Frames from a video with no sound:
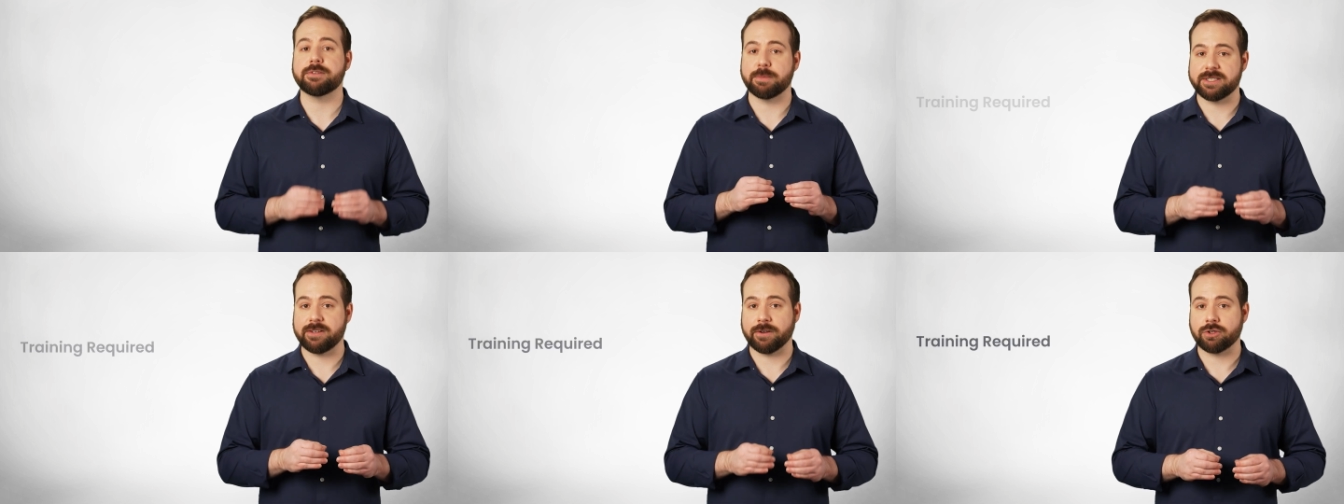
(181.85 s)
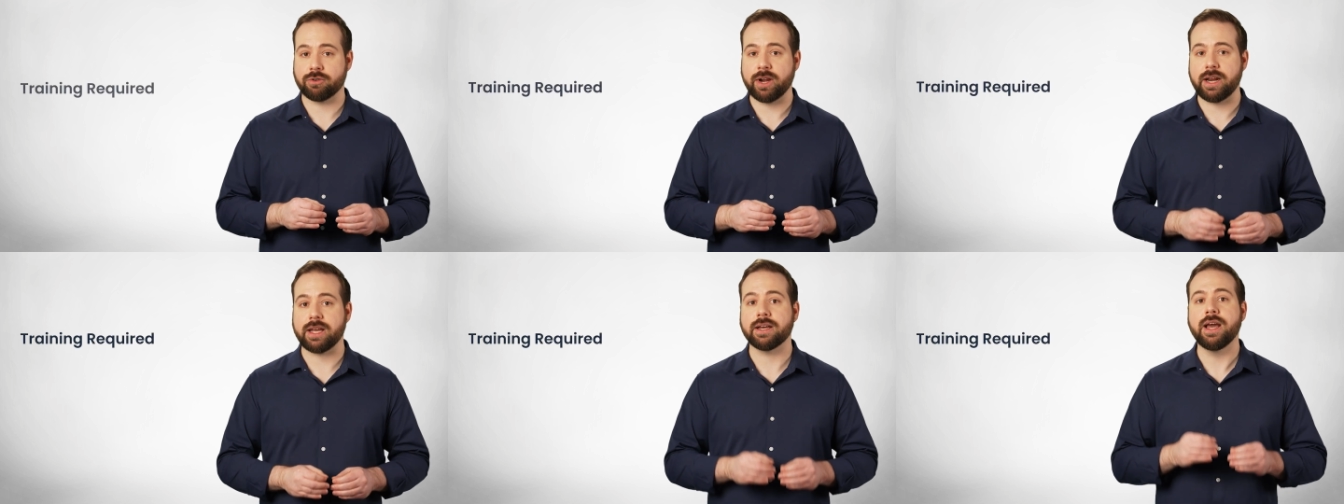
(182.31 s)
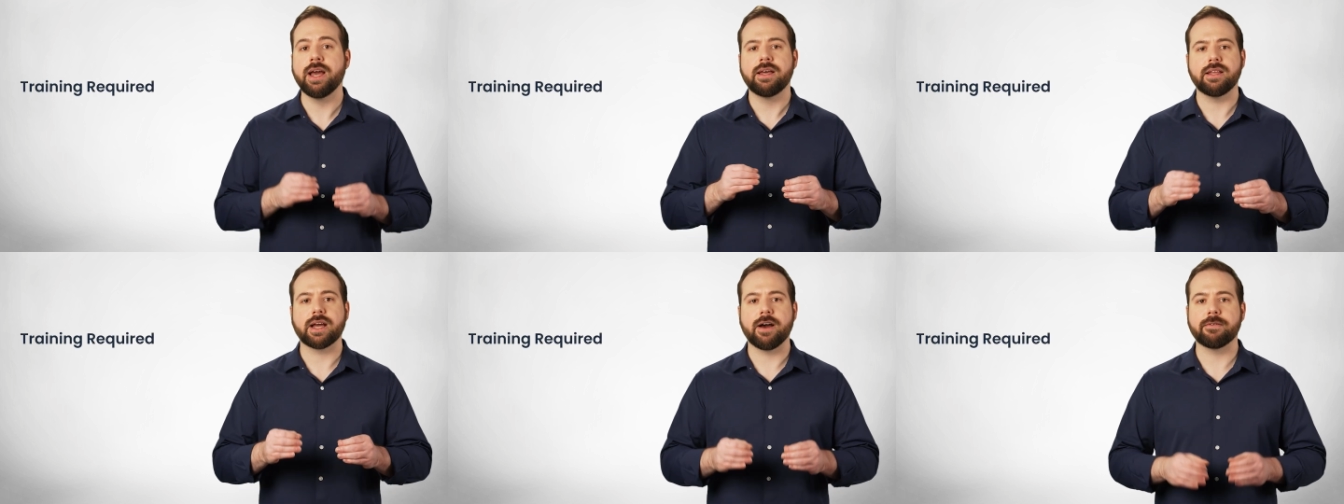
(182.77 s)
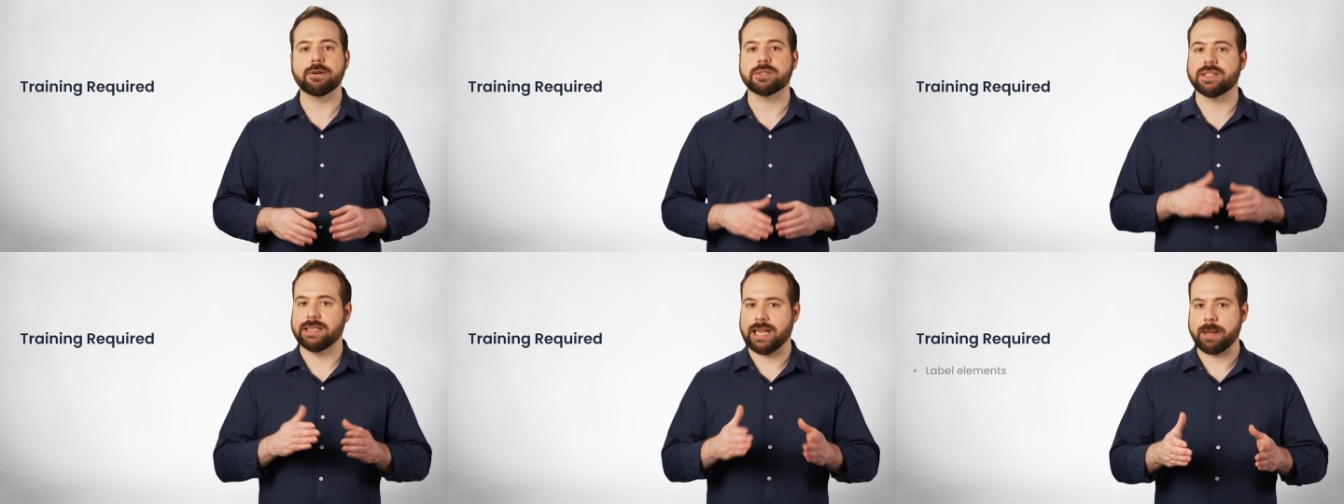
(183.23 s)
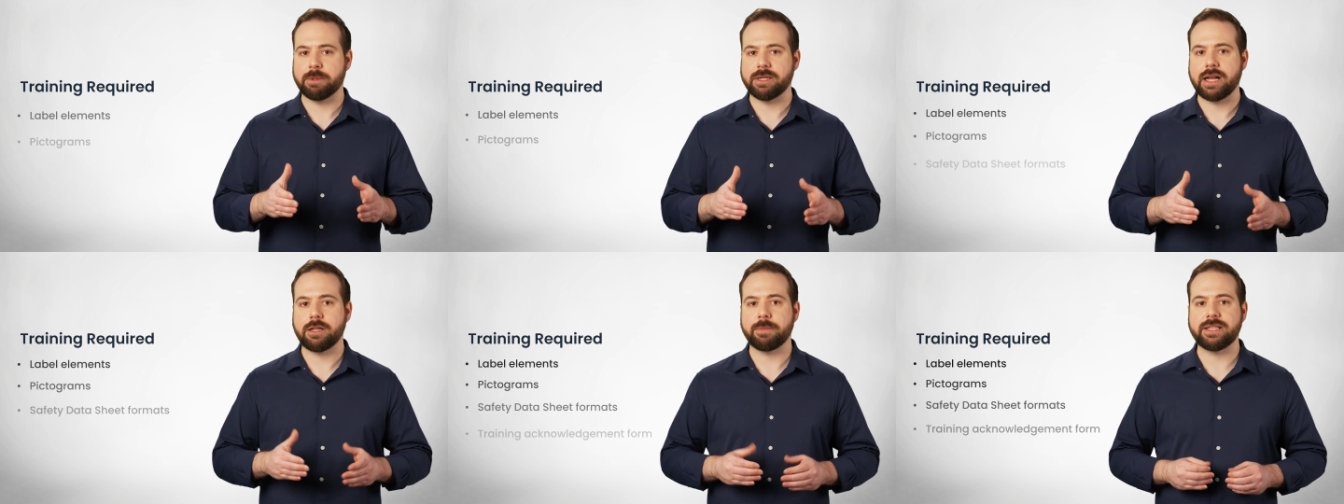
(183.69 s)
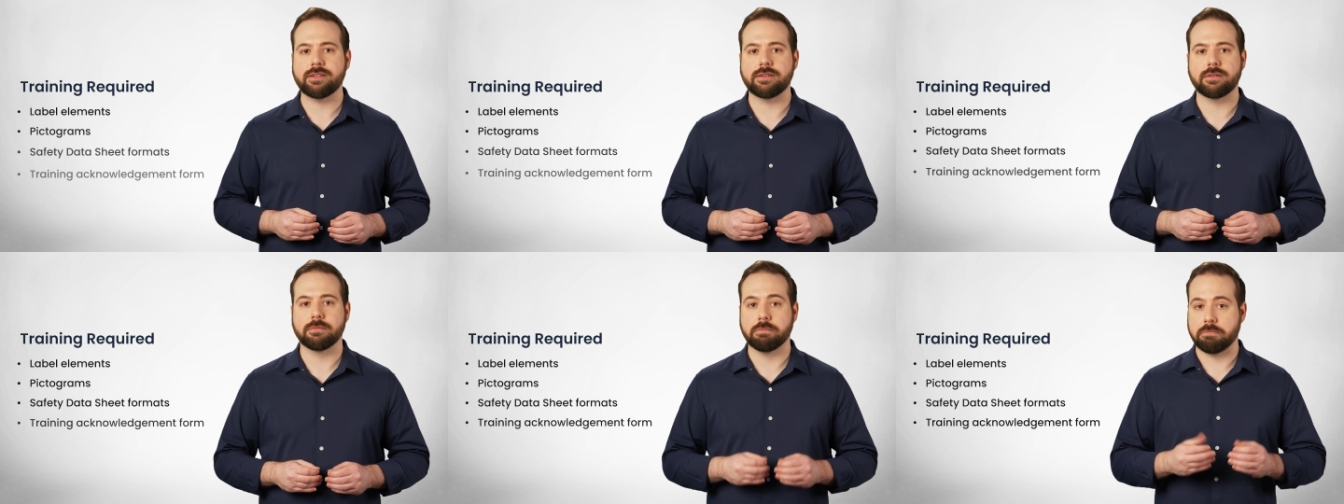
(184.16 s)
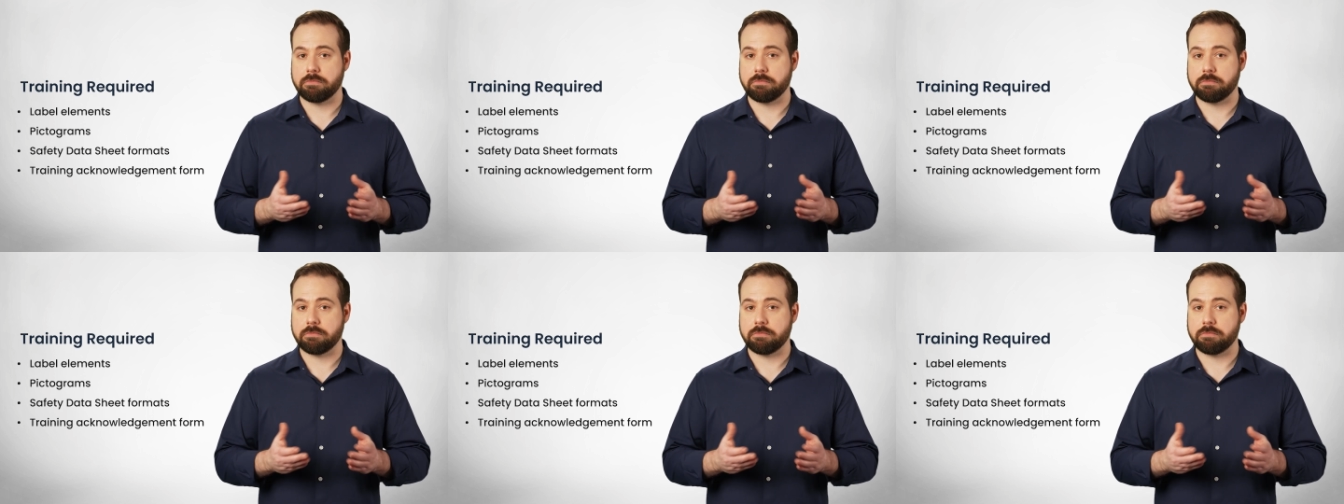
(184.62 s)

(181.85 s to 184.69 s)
specific training that covers label elements,